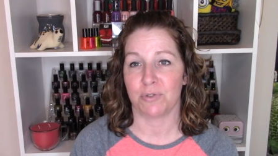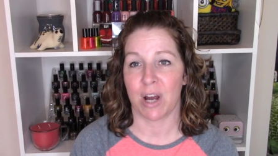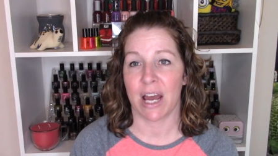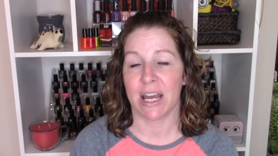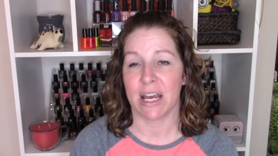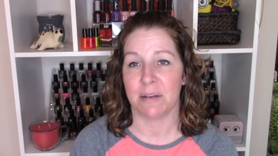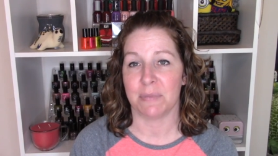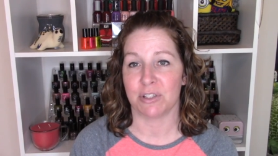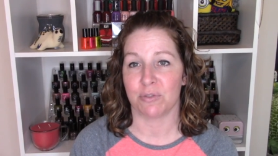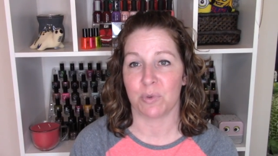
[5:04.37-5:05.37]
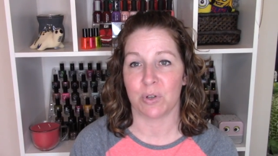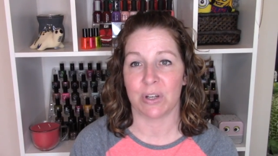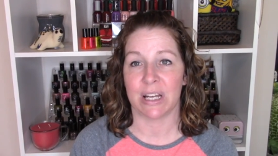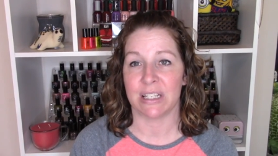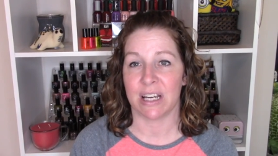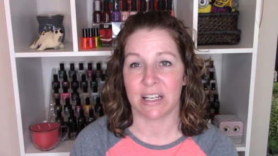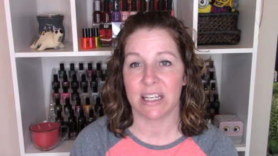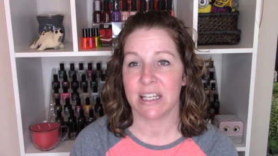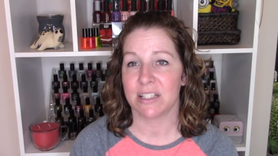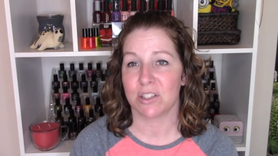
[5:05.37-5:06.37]
dry and miserable and
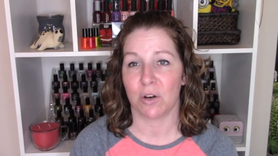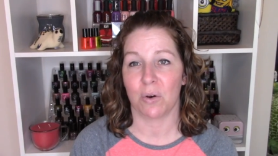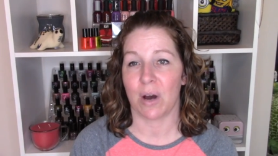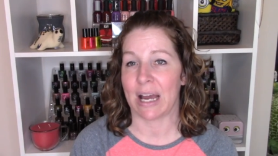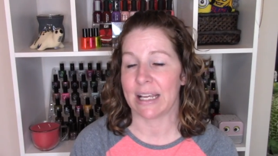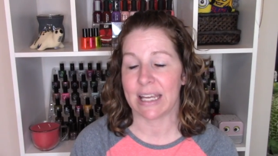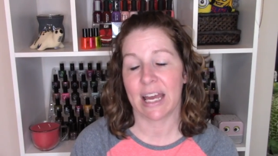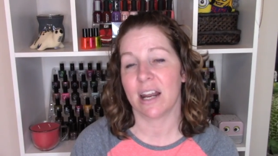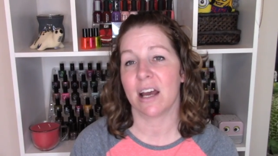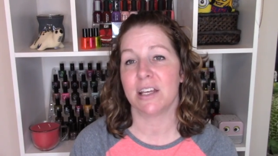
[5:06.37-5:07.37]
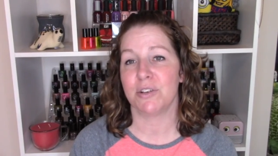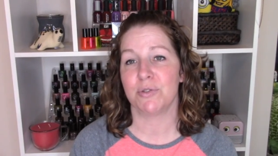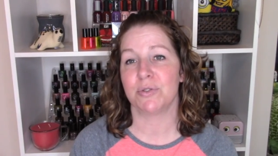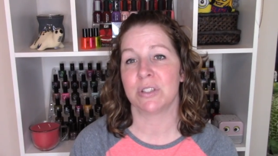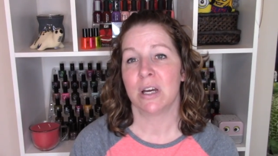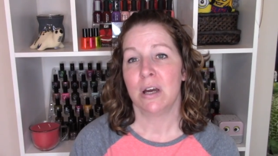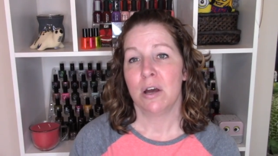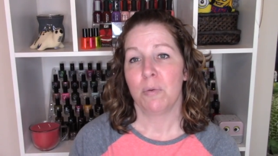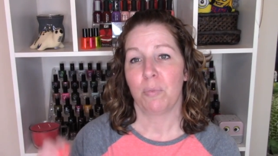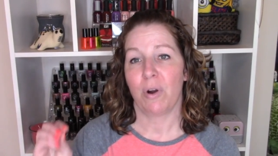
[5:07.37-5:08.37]
yucky, so I cannot use
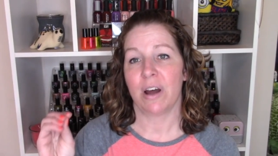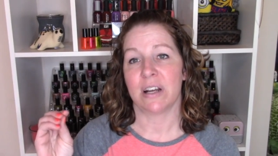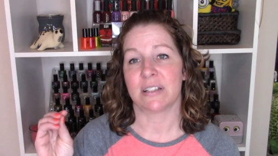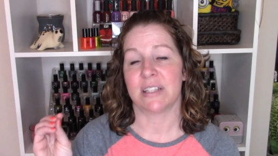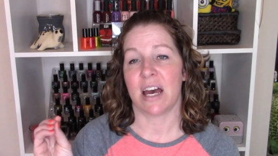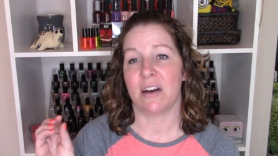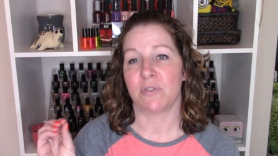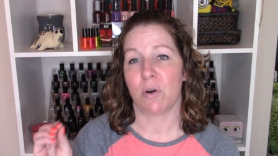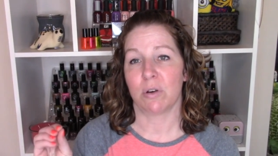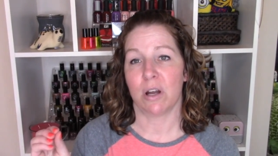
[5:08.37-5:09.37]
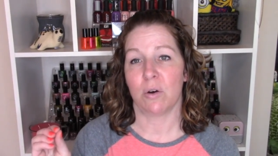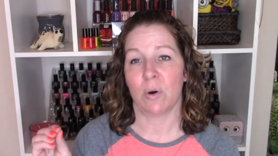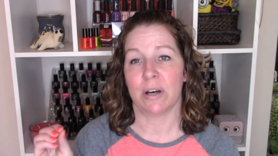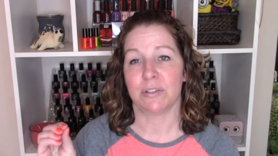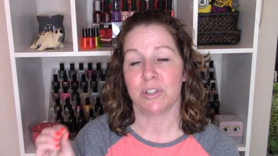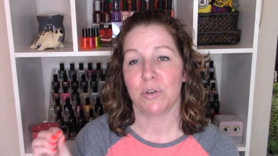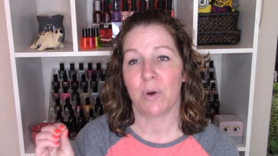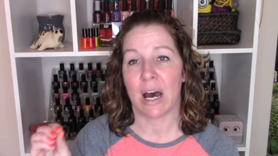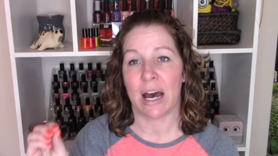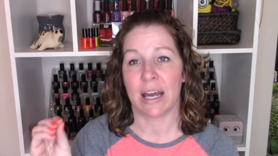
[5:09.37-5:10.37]
products that have coconut oil
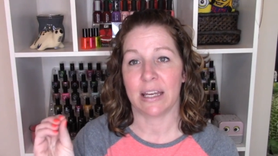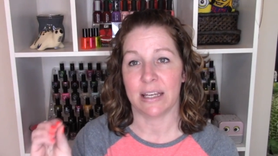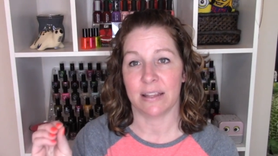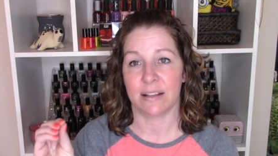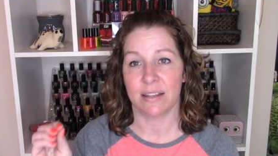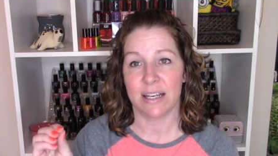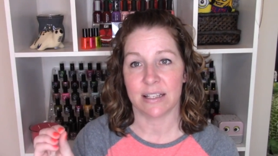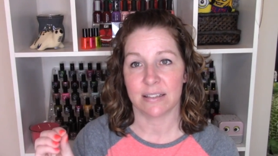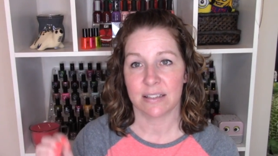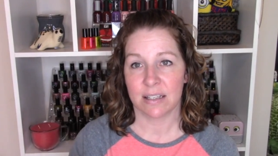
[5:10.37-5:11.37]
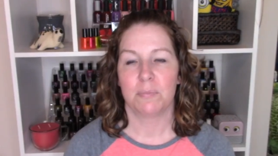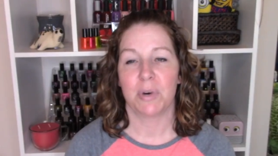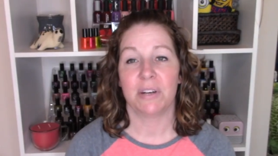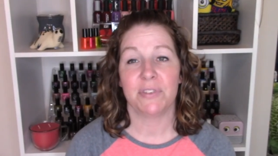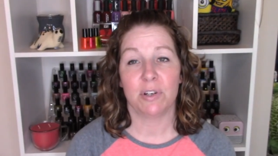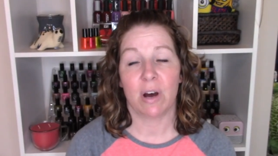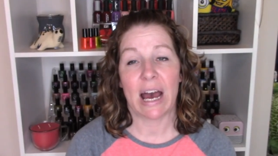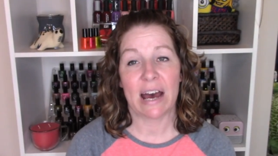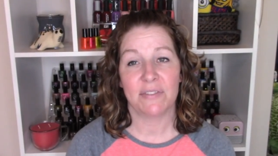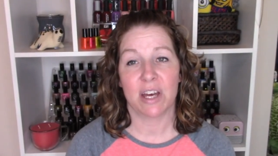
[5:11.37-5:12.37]
too high in the list. But if you don't
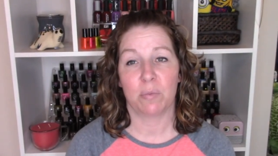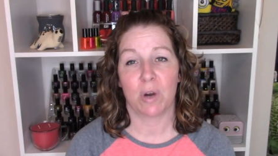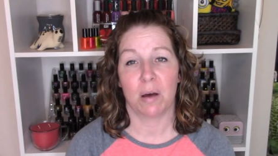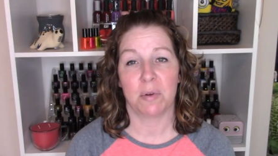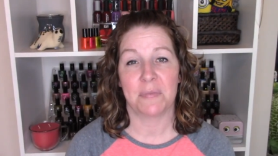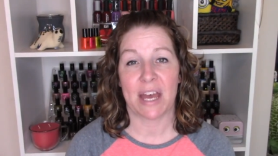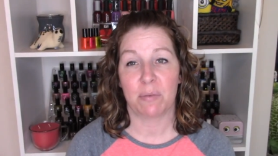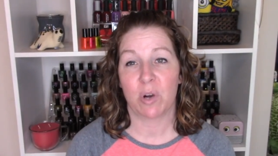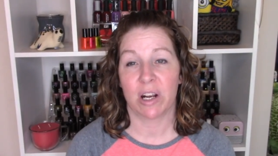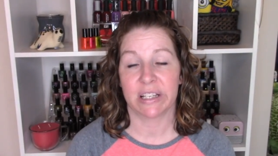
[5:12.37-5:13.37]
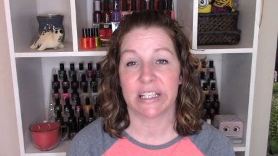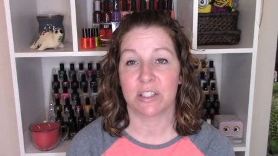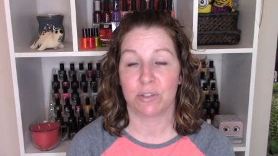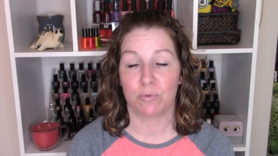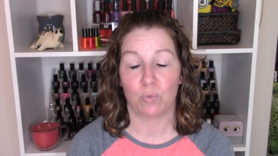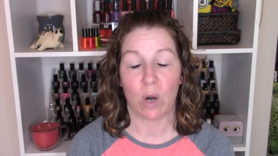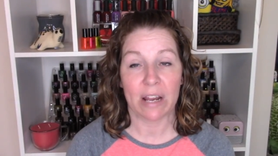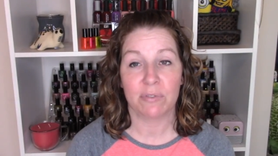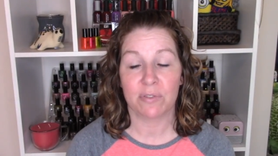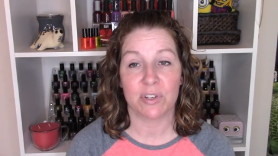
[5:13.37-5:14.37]
have that problem, that product gets
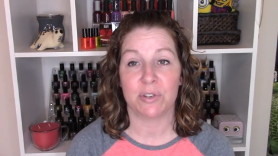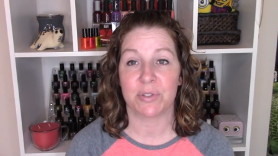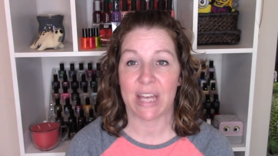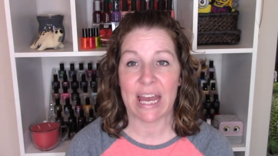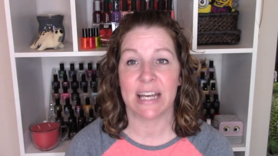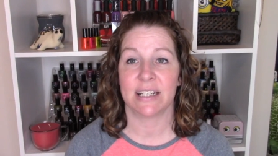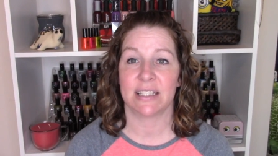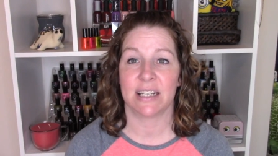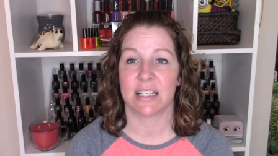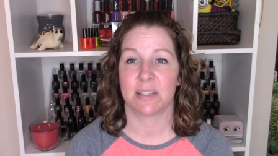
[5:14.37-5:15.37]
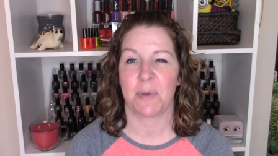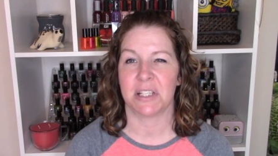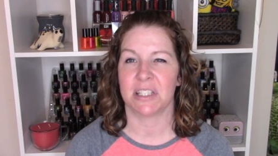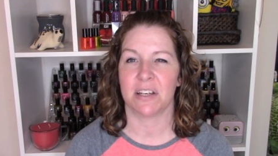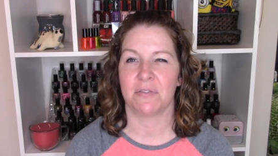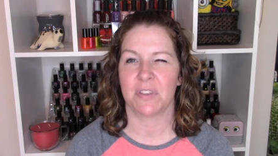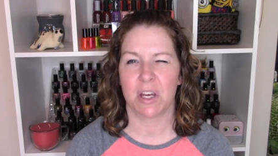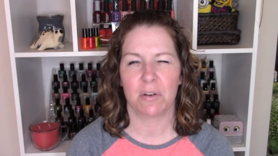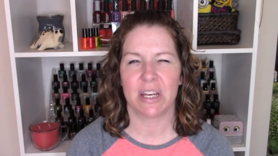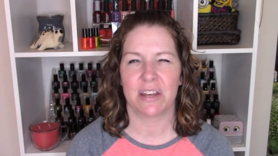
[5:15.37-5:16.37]
rave reviews and it's inexpensive.
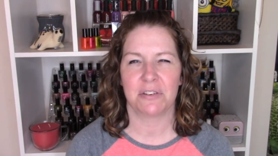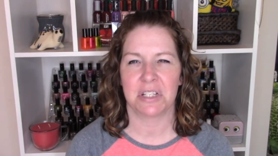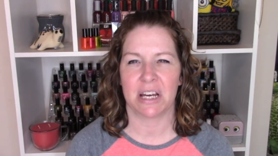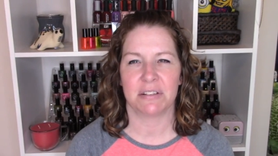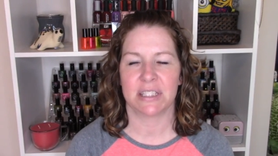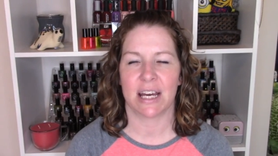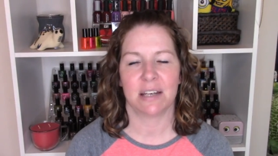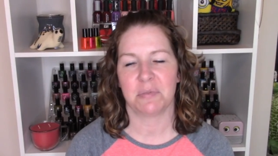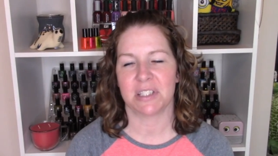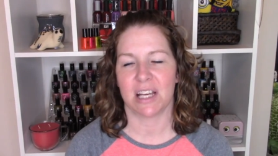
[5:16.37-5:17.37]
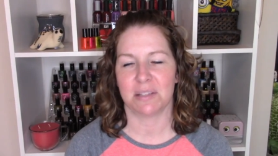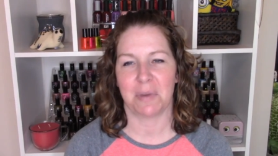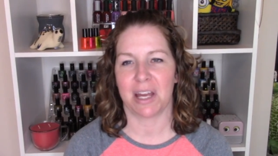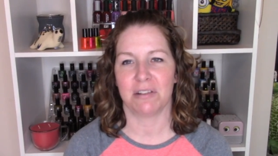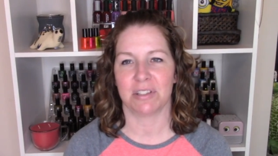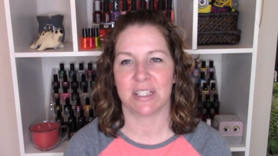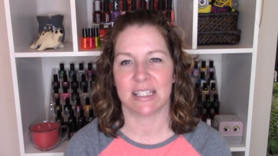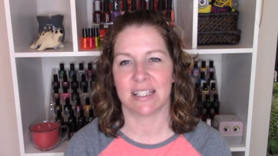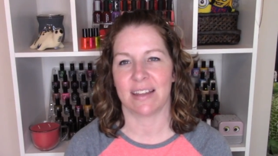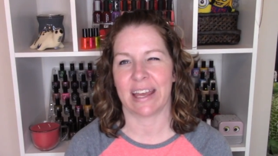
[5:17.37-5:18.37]
The only other downside, besides my hair just
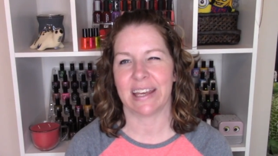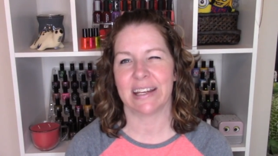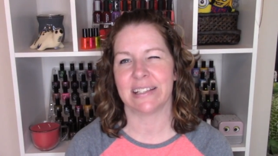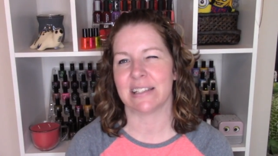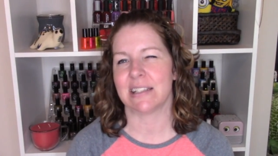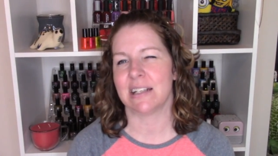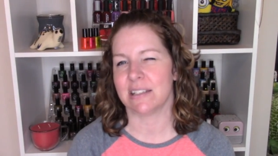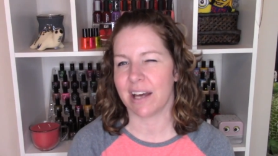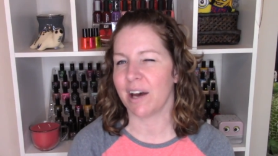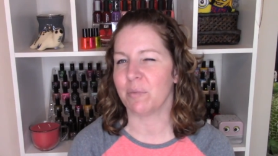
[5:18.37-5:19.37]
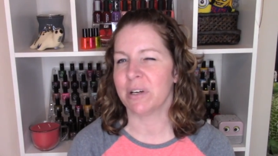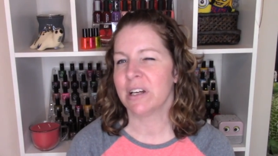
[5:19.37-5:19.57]
doesn't like it, is it's in a tub.